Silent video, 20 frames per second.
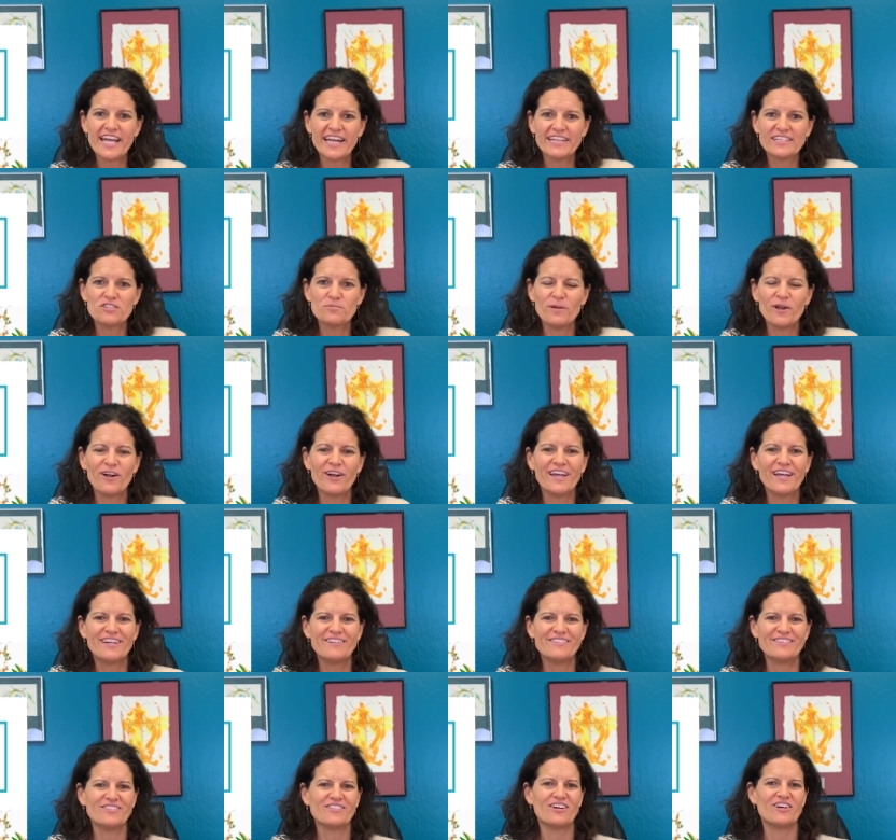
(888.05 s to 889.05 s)

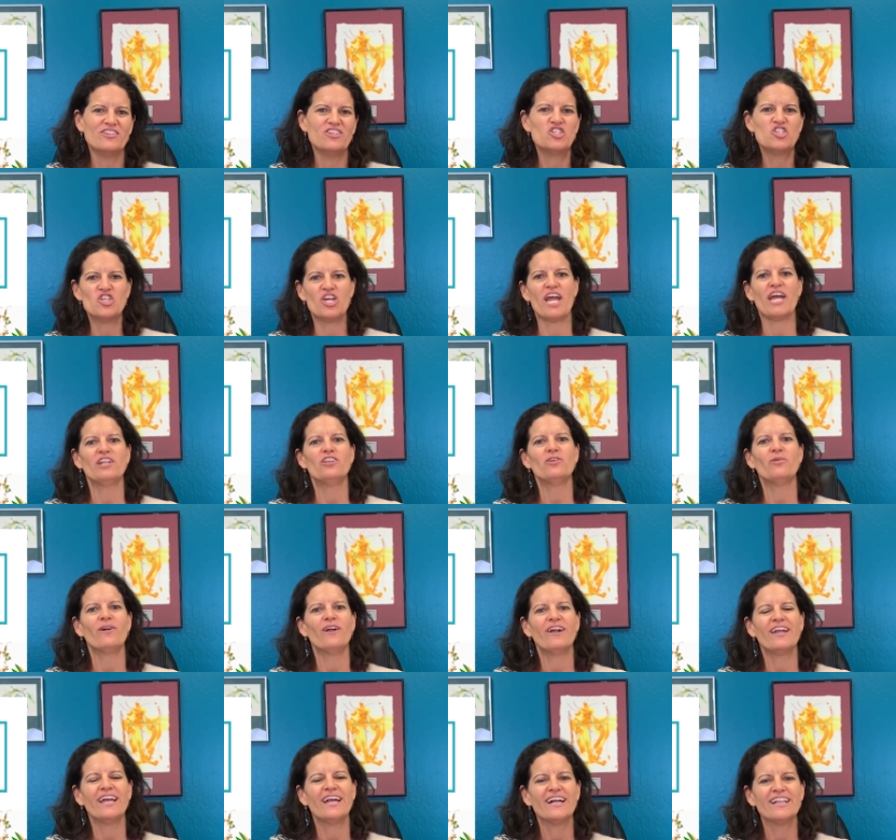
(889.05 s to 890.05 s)
Experience. It's on
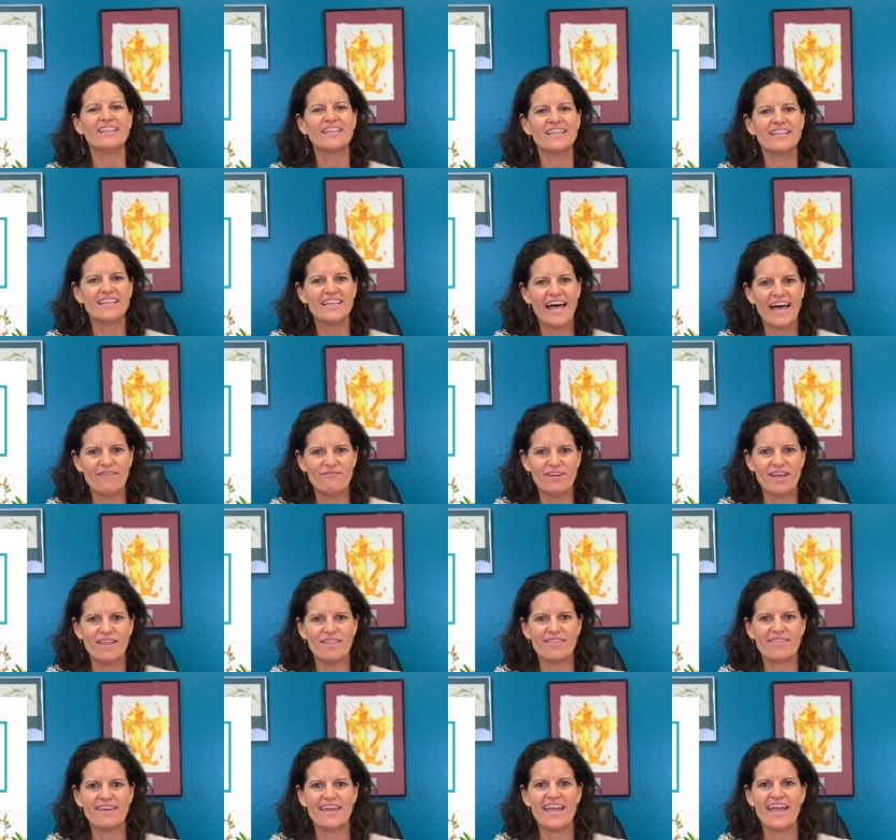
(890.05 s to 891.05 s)
January
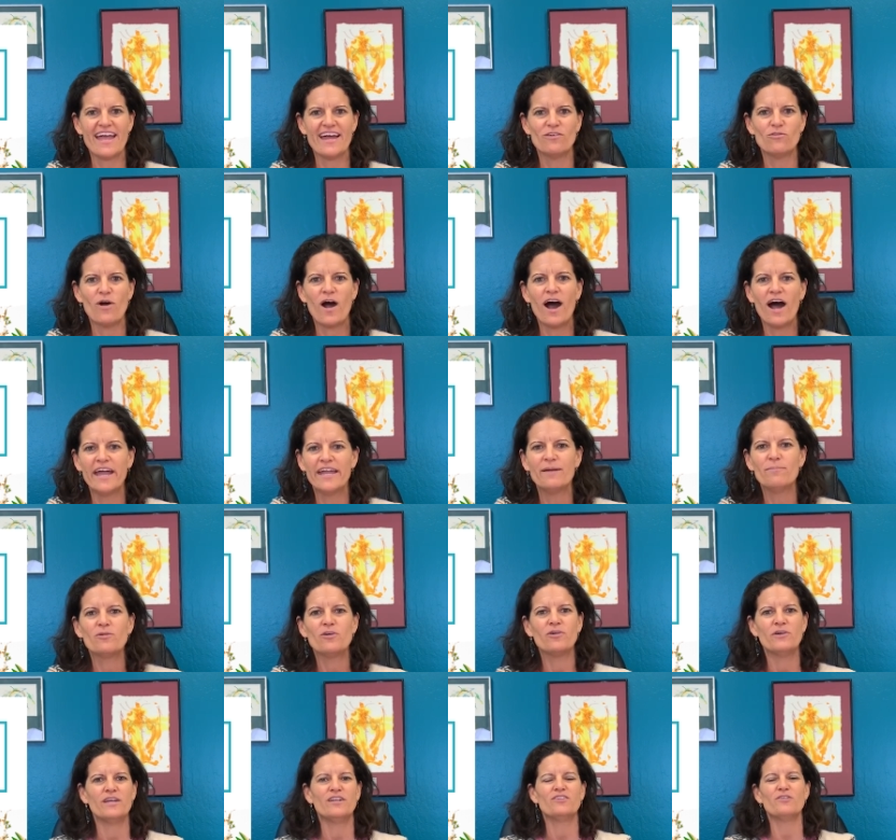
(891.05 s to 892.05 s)
11th, and I am
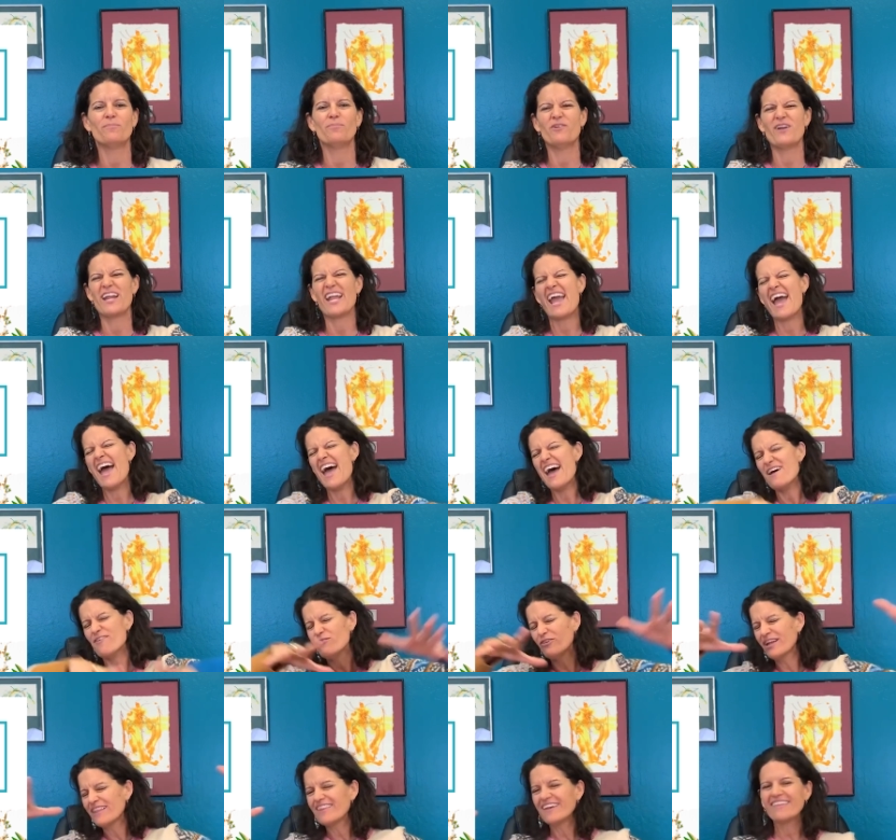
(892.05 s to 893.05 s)
going to bring
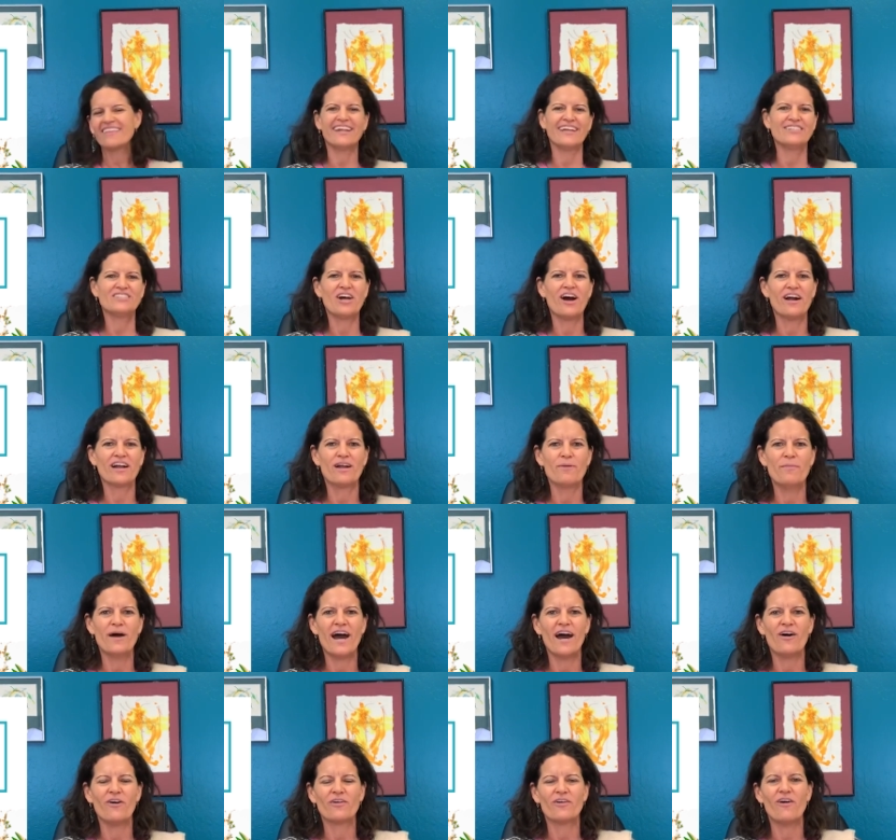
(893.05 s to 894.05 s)
everything that I talk
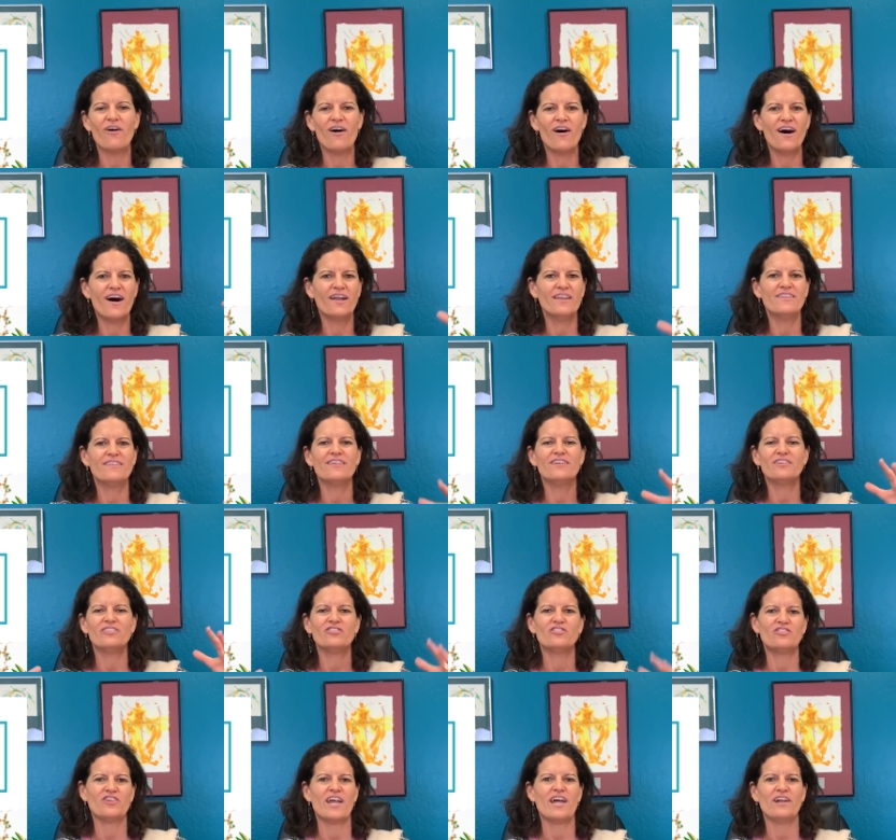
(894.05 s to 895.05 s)
about on this
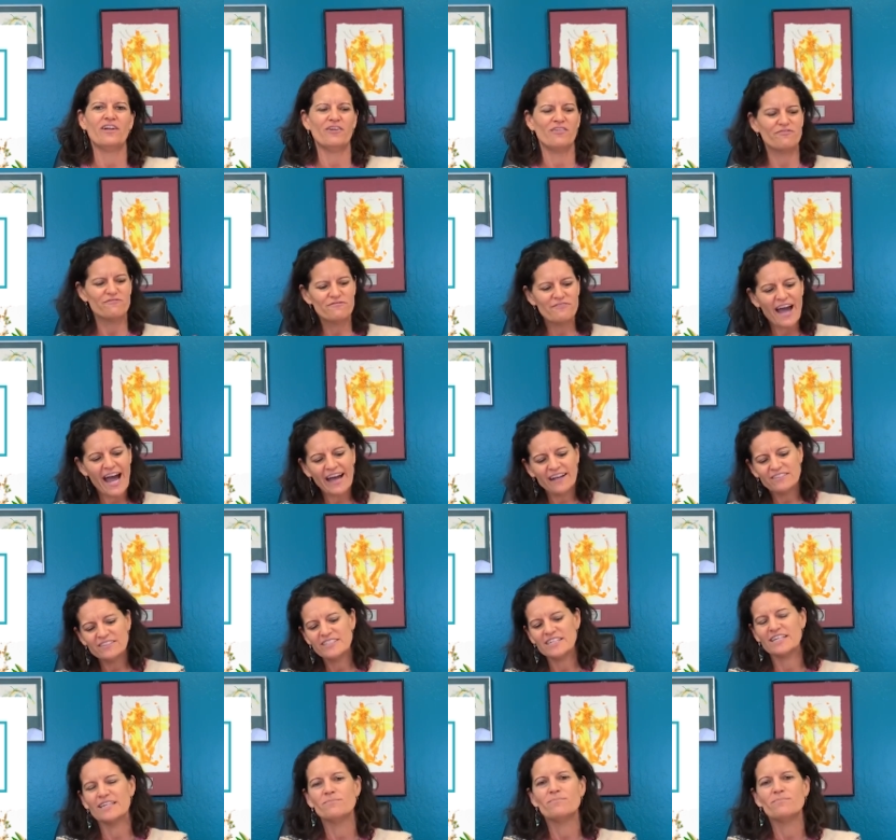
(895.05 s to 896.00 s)
channel fasting,